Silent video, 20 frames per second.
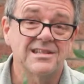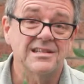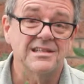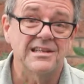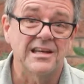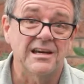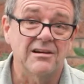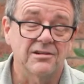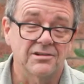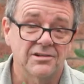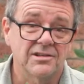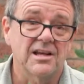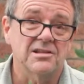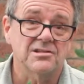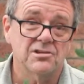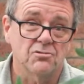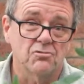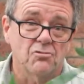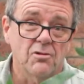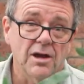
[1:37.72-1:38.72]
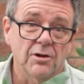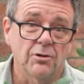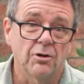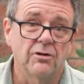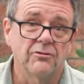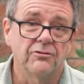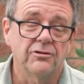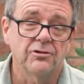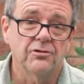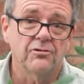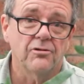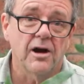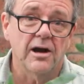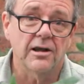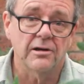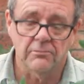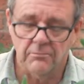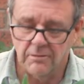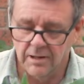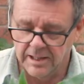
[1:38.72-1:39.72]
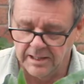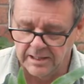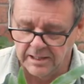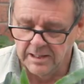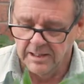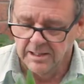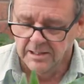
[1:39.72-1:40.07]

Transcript: in there, it doesn't run off and drain away.